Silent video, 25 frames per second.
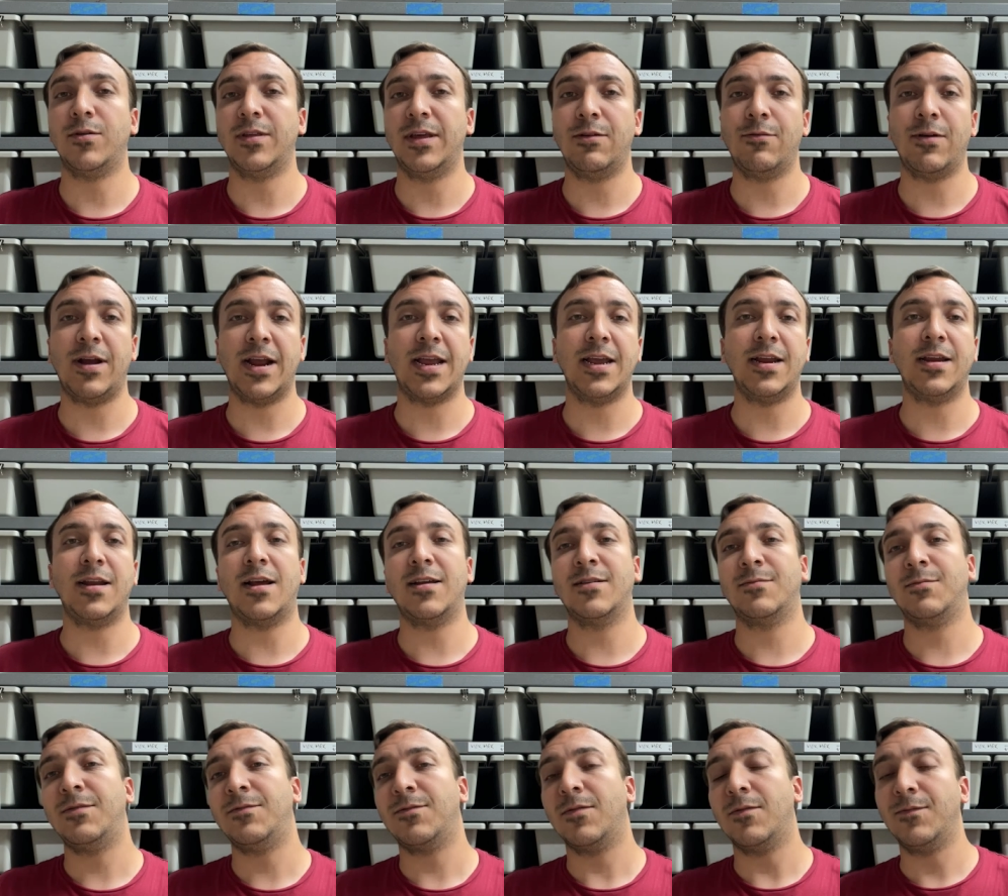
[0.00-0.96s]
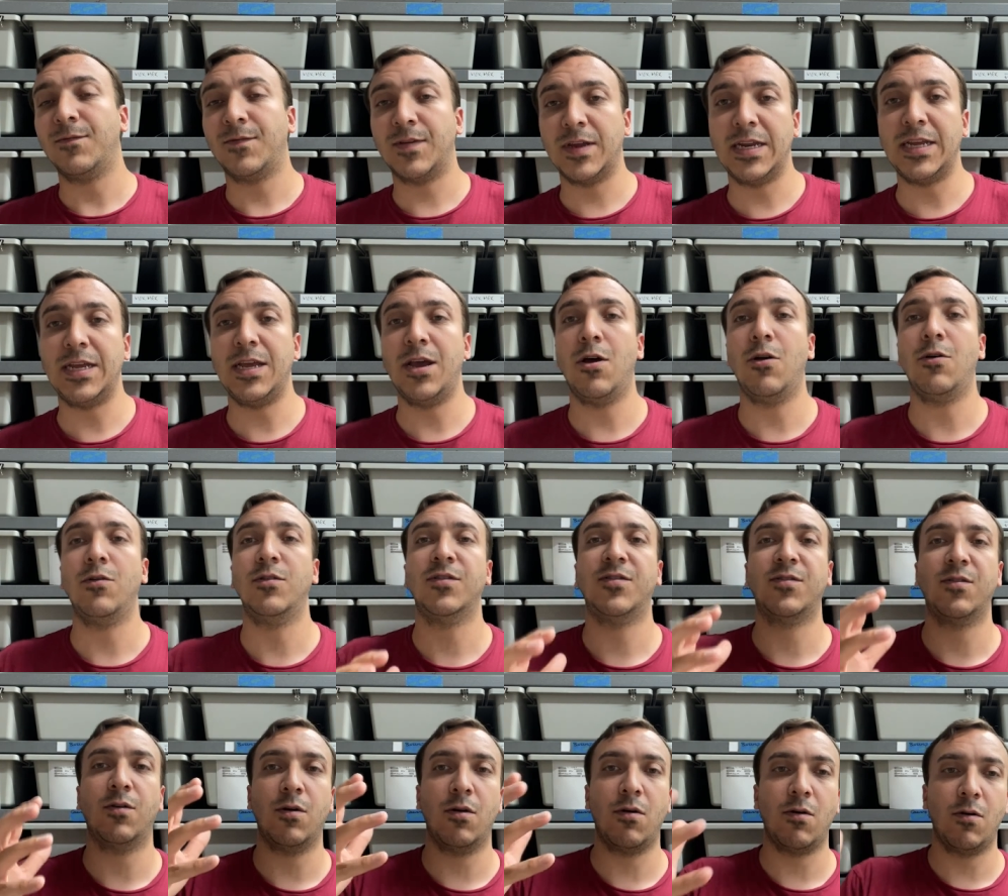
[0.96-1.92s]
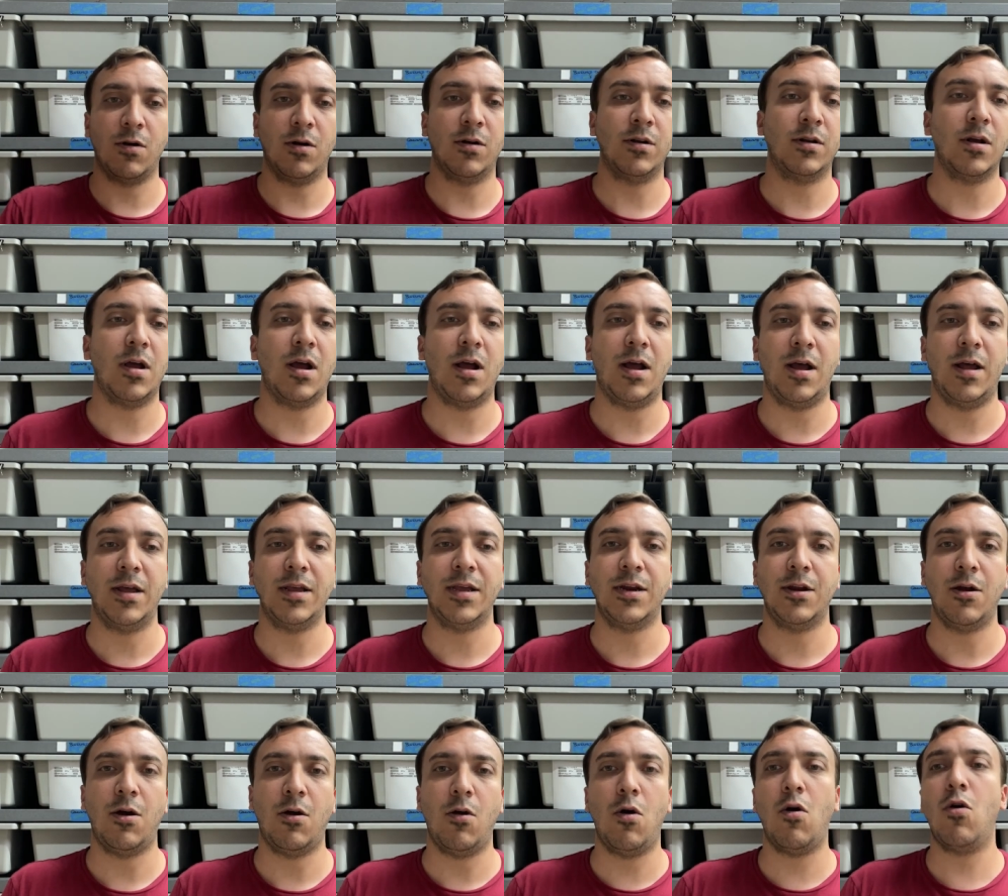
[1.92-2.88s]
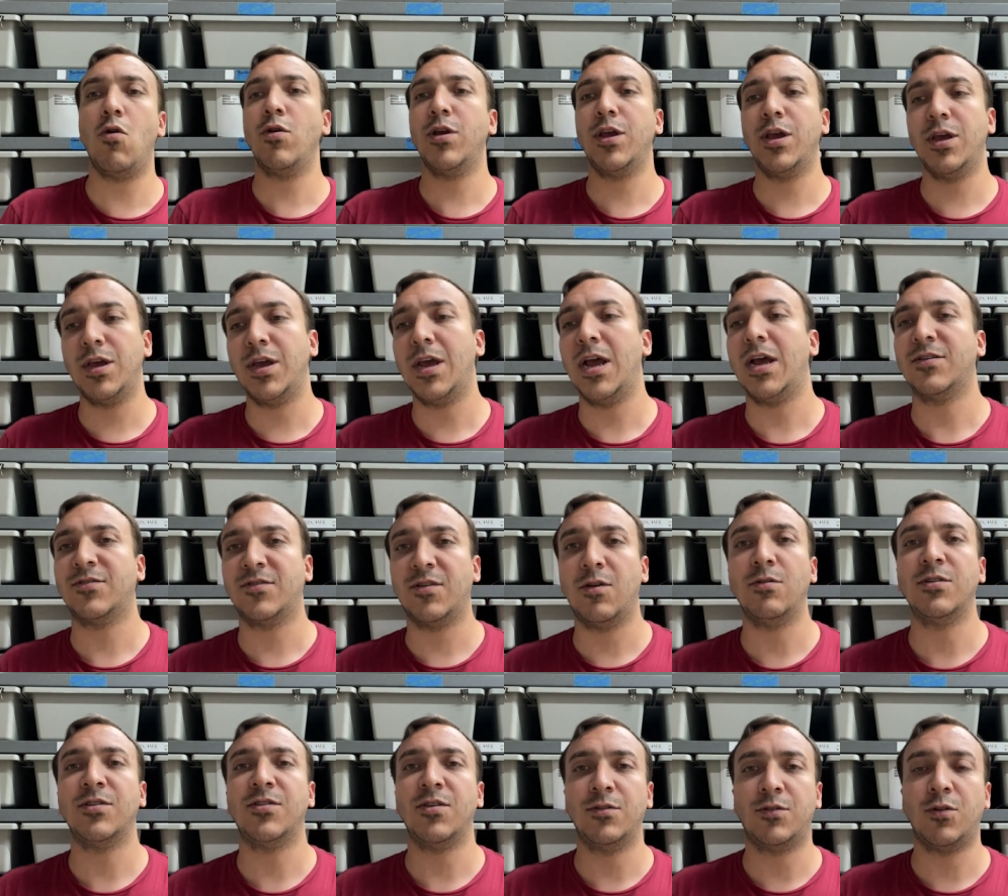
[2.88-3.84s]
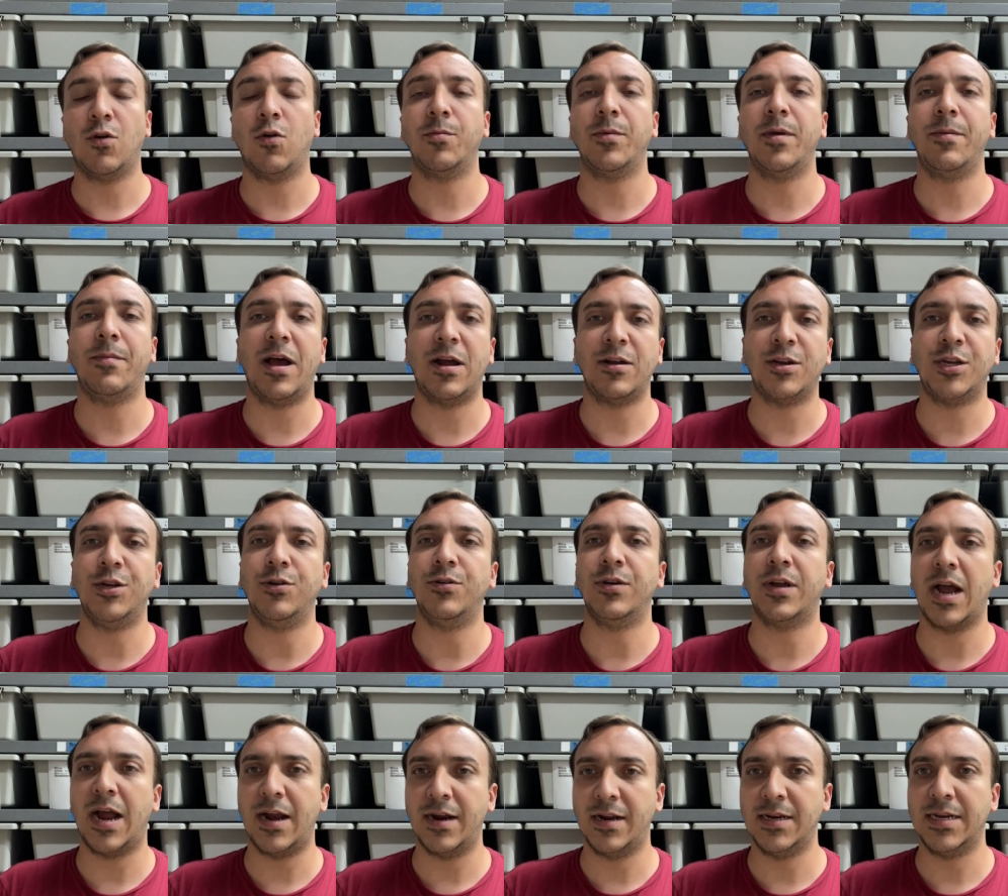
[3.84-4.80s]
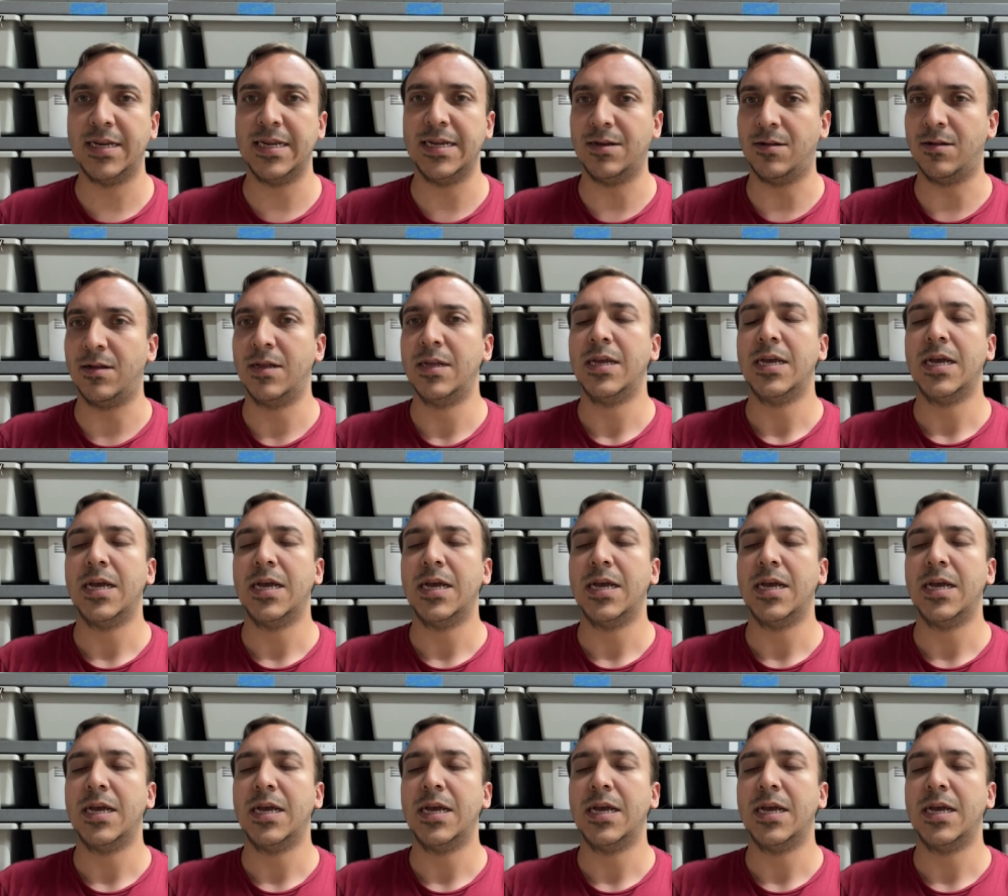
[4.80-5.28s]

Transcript: They recognize me from videos or, or uh, you know, oh yeah, yeah, so and so told me about you kind of deal.